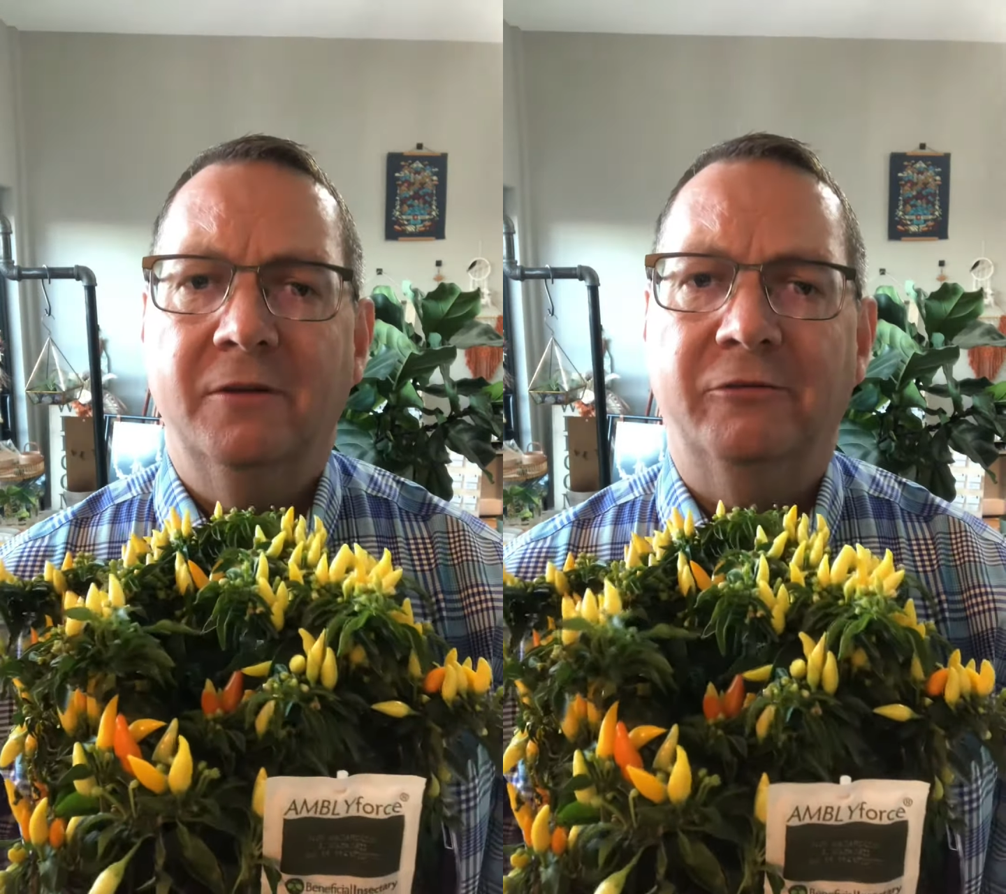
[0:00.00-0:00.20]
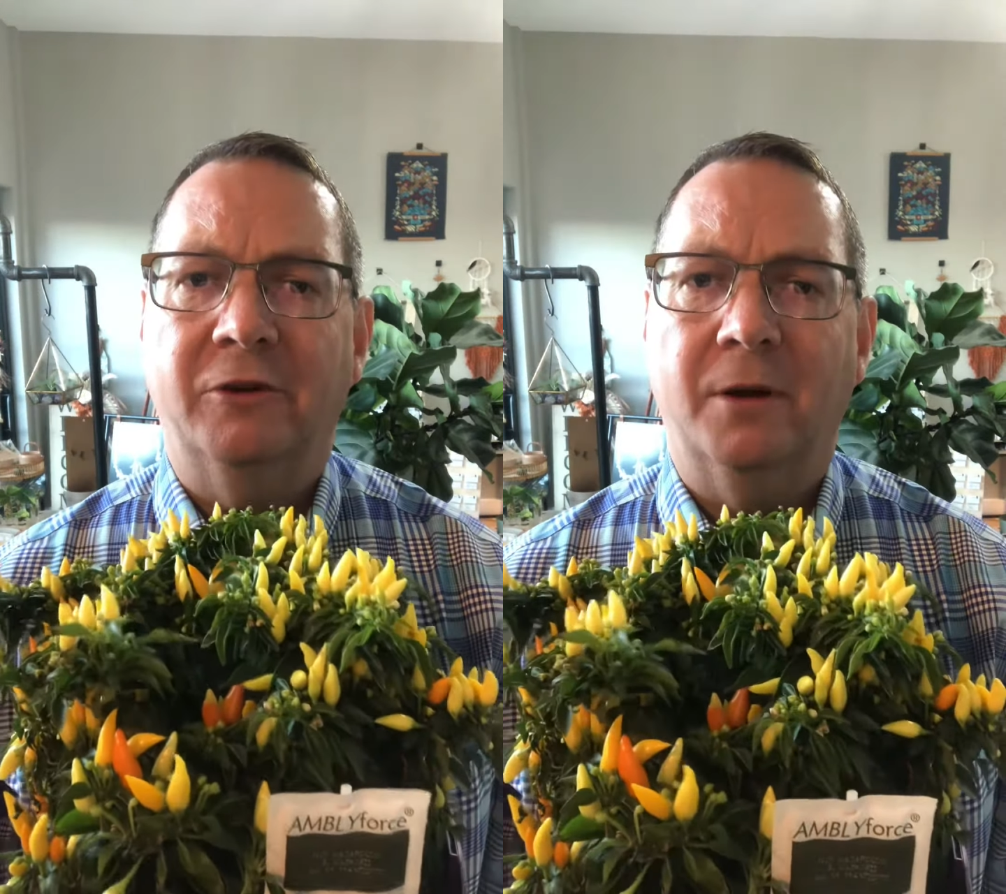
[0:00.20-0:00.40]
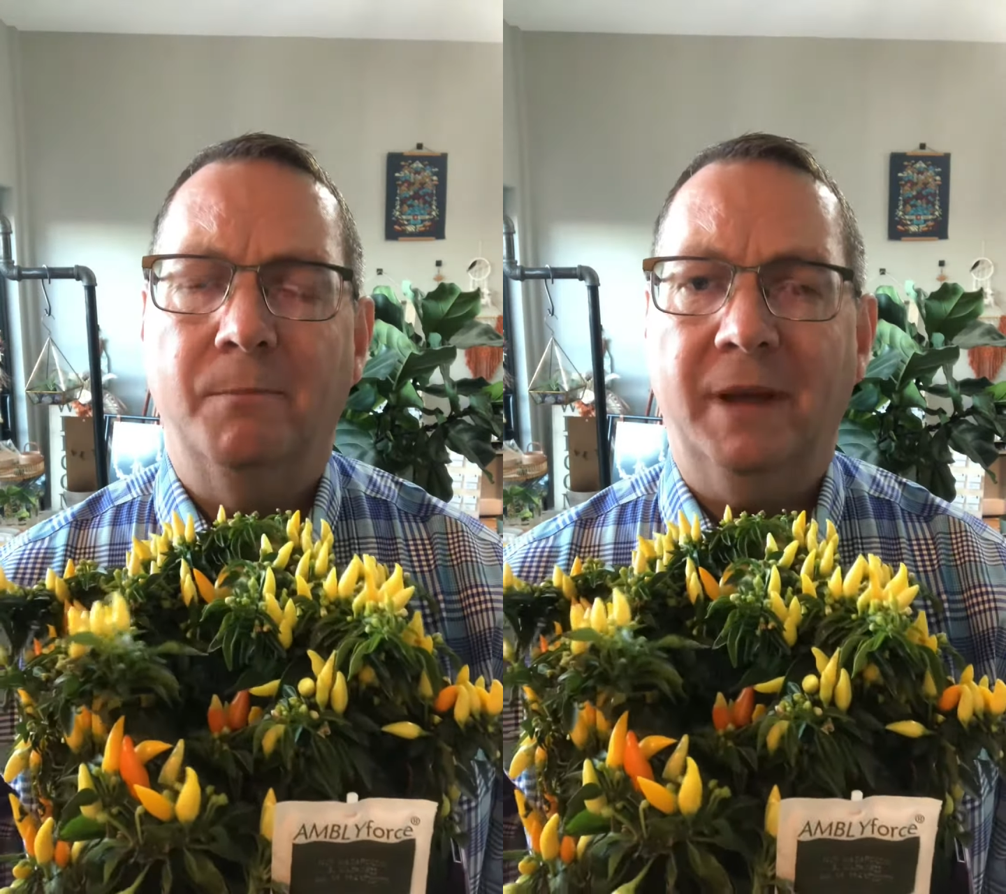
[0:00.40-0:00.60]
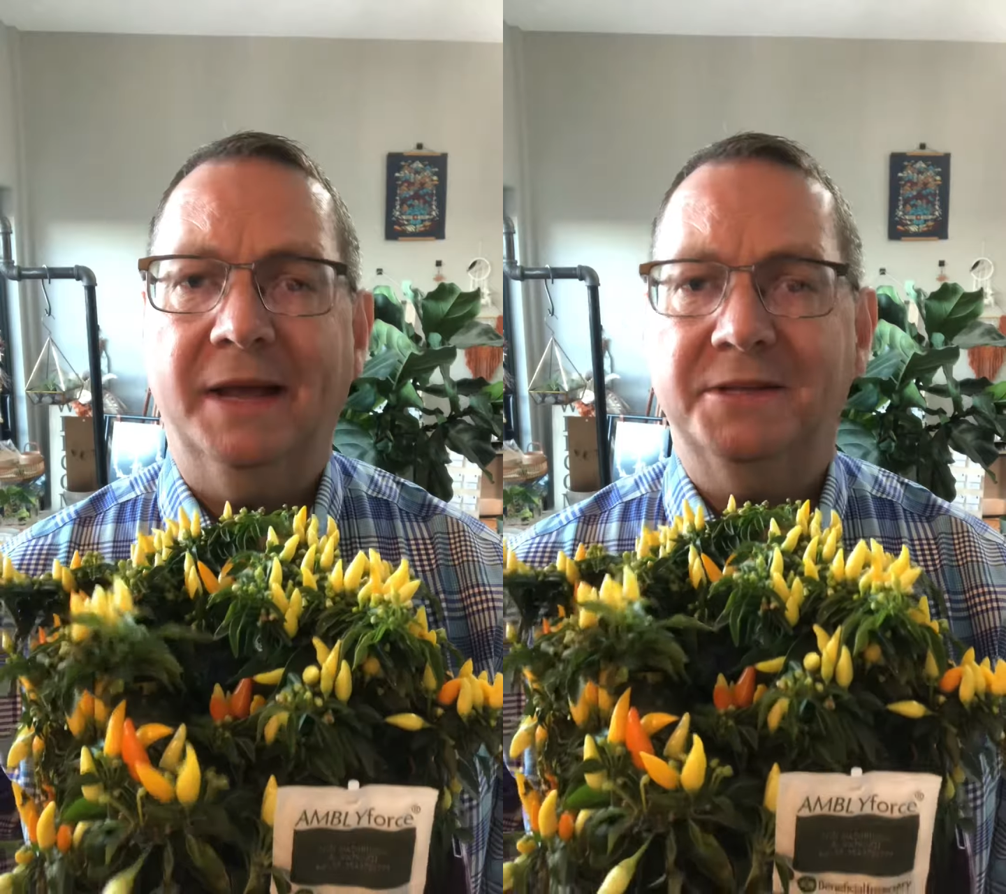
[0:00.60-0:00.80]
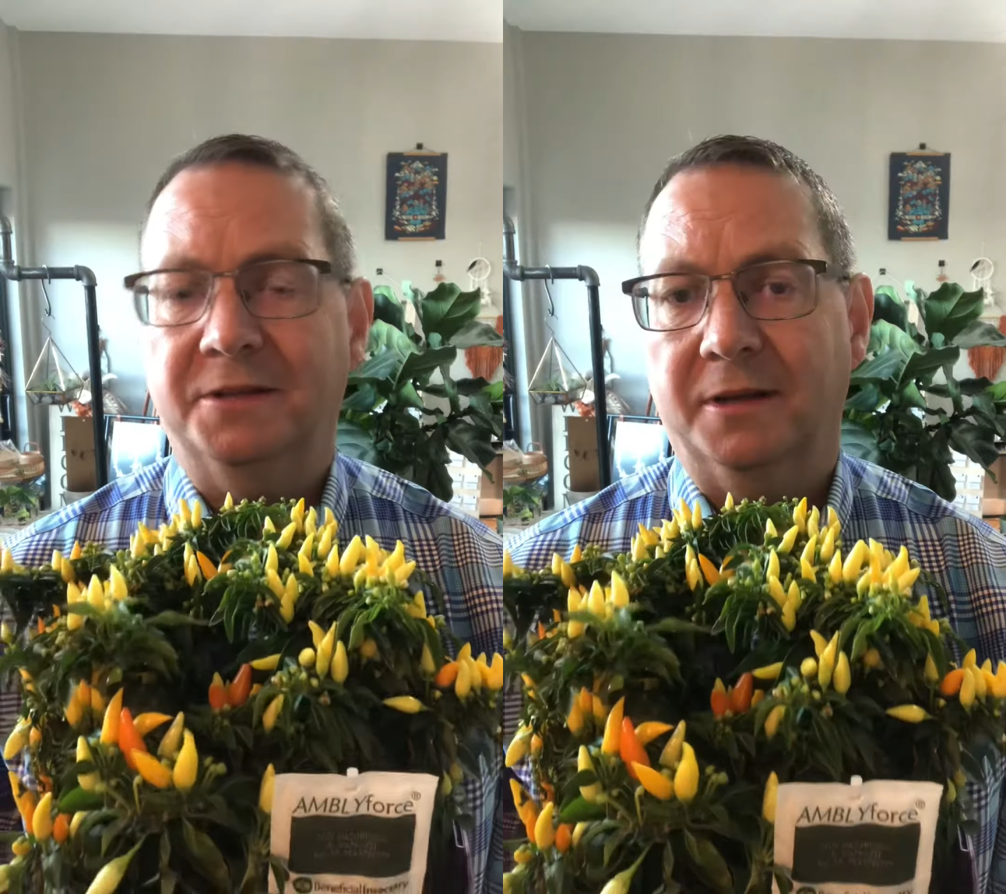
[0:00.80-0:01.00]
from
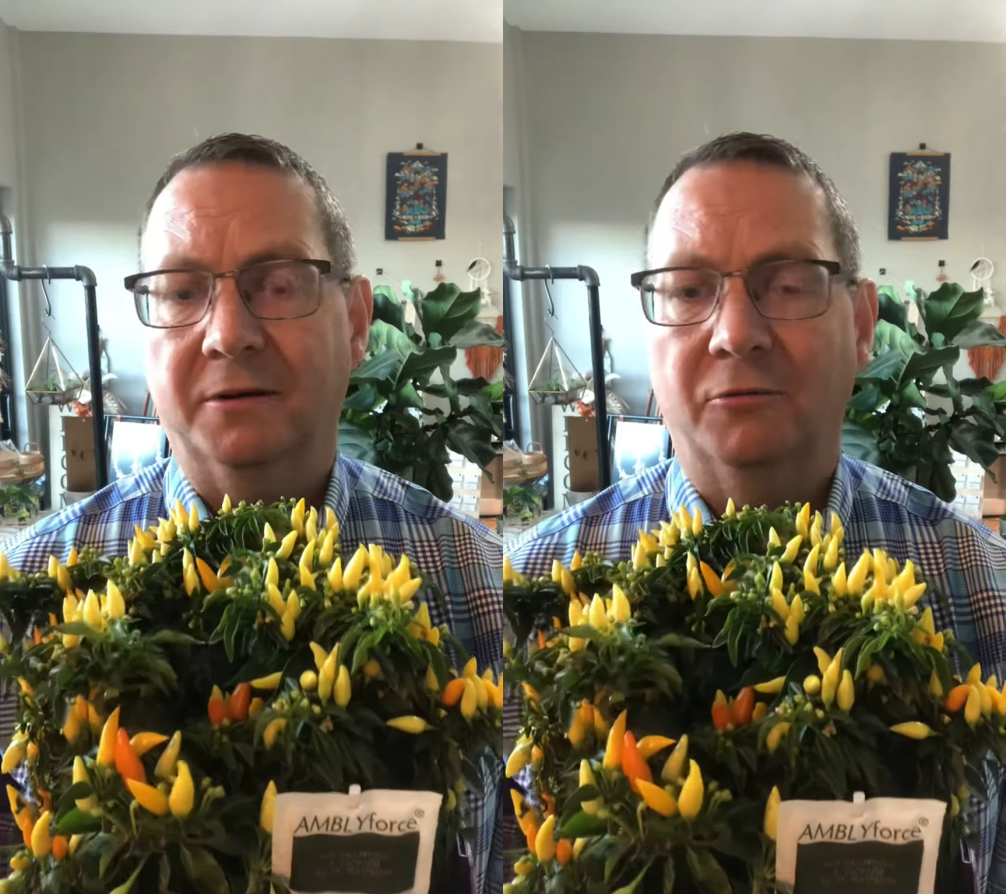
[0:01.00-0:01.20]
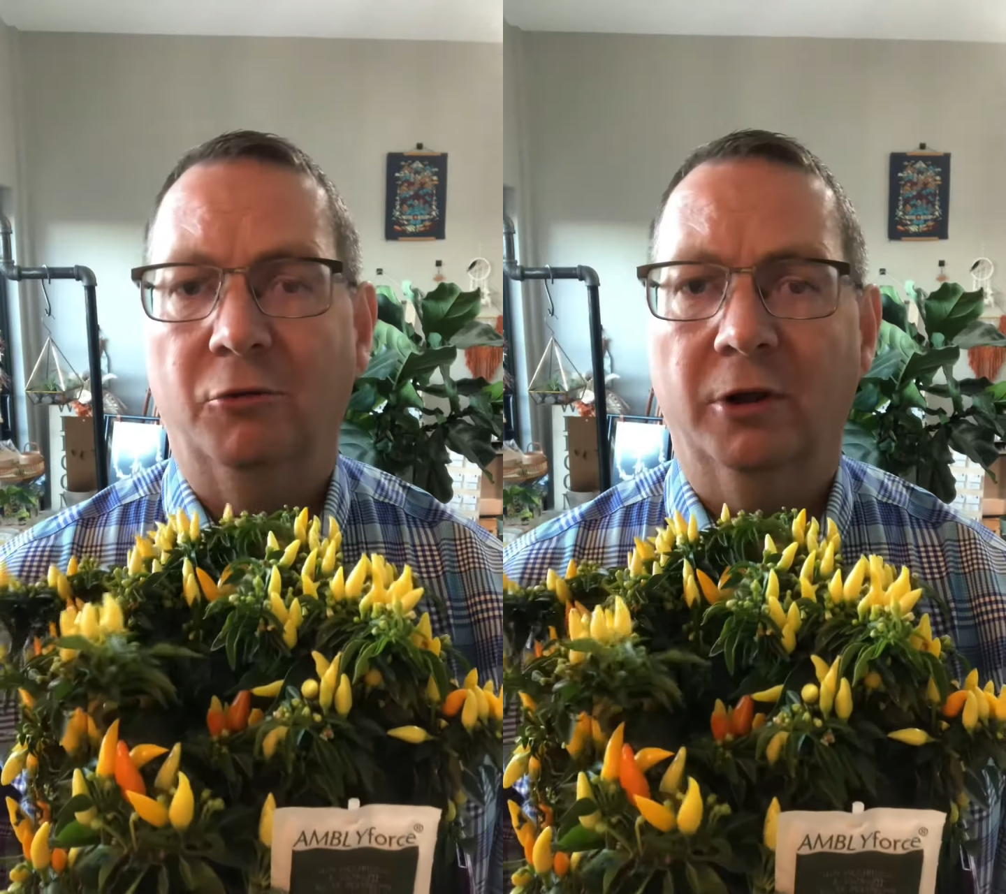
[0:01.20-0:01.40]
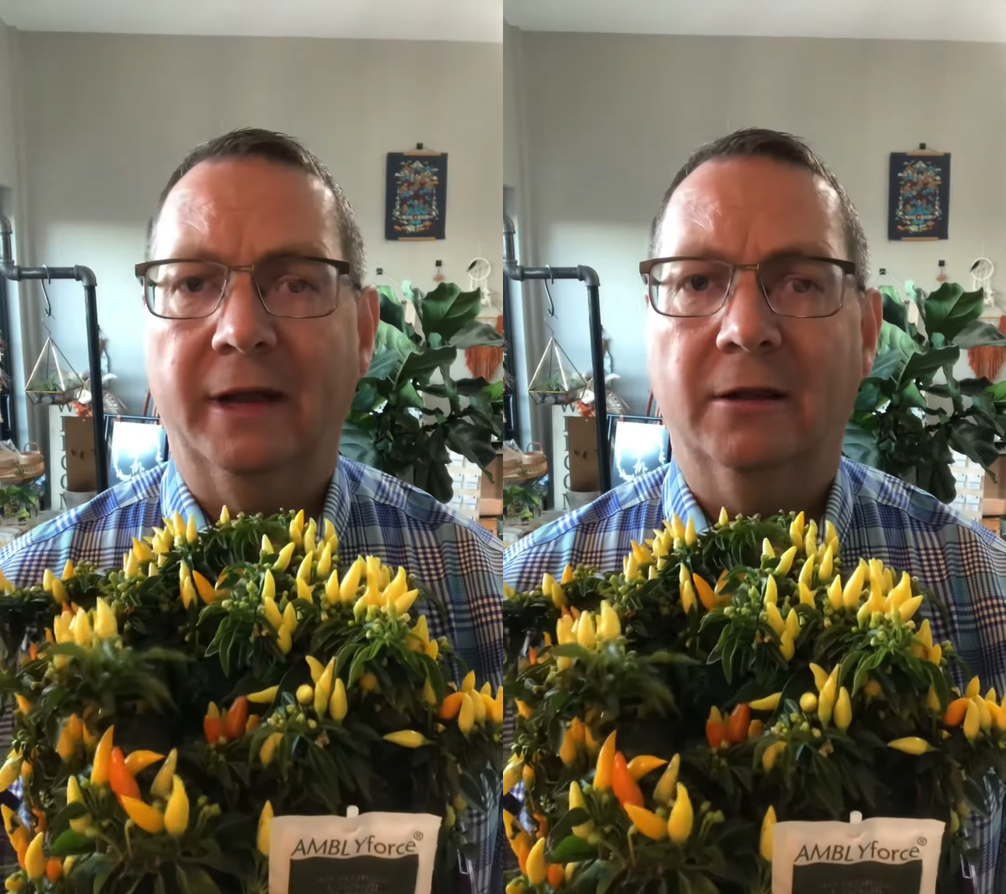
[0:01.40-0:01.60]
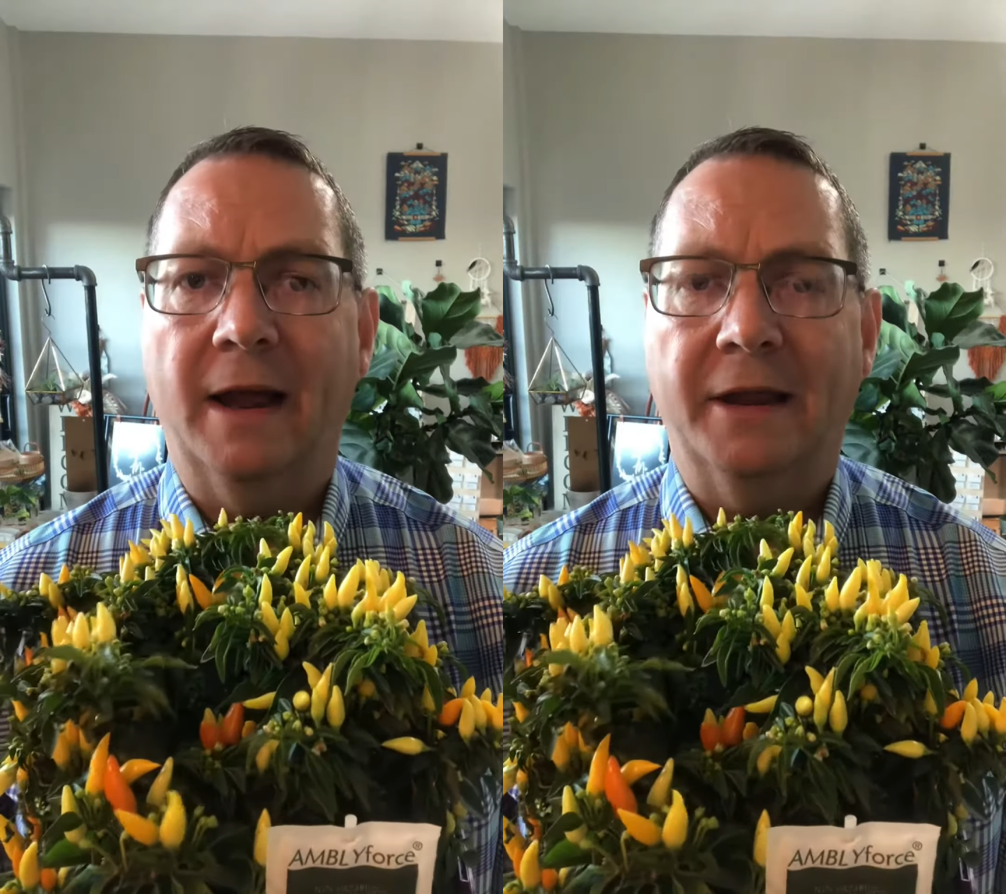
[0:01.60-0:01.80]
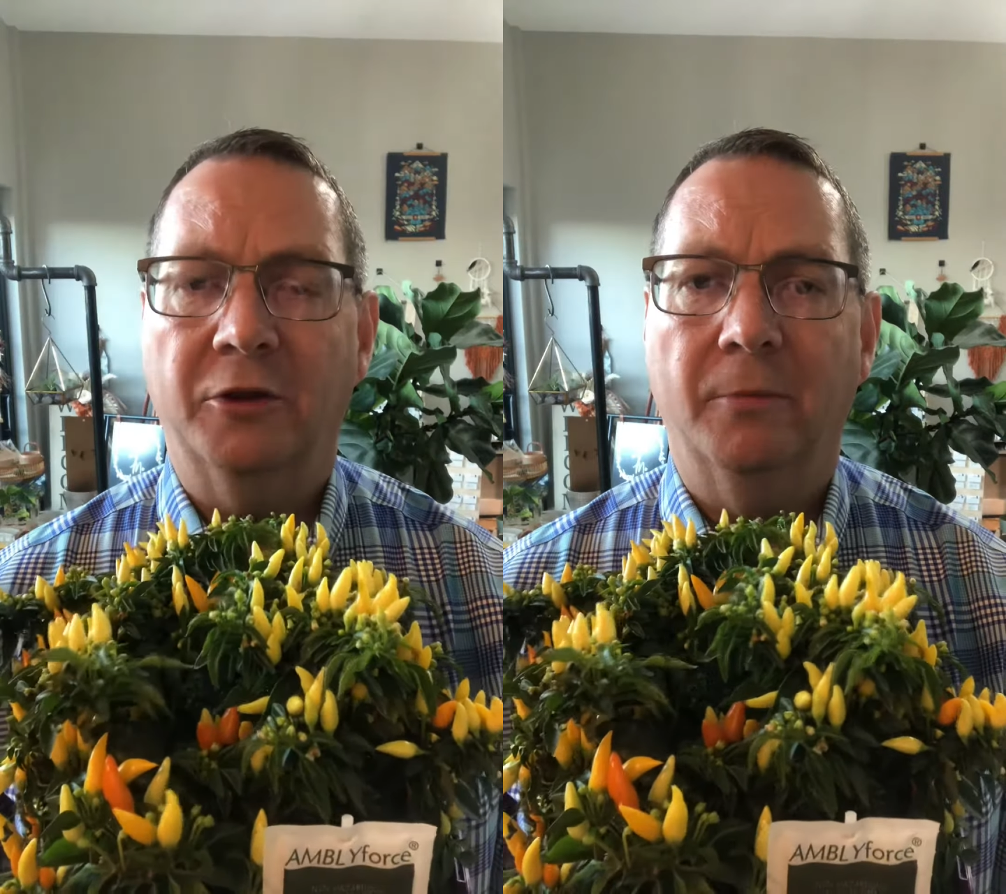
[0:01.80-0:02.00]
pests that really like